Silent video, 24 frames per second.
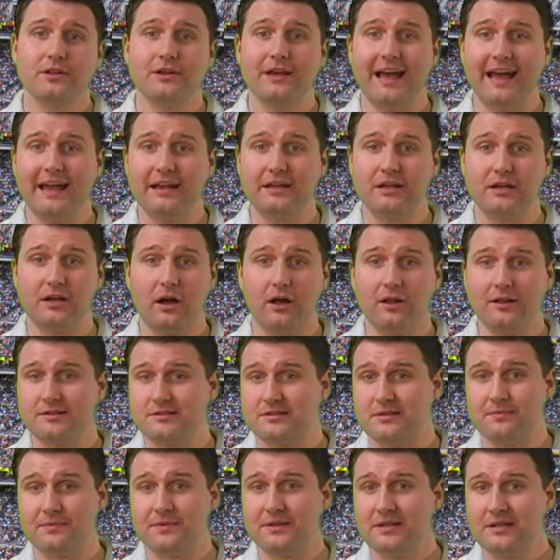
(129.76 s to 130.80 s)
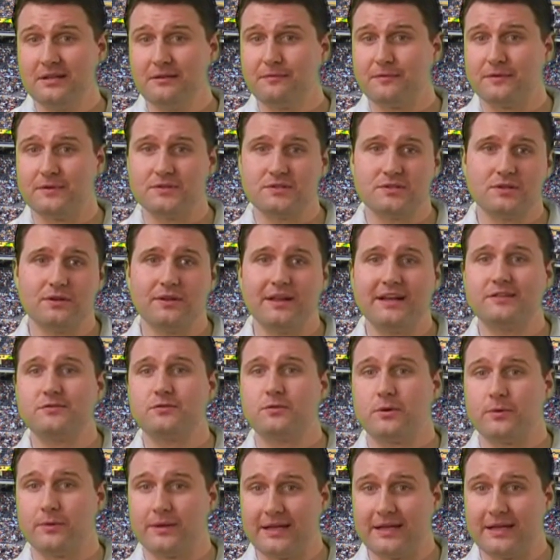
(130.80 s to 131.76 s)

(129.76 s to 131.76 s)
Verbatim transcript: You had to call it something different. So that's where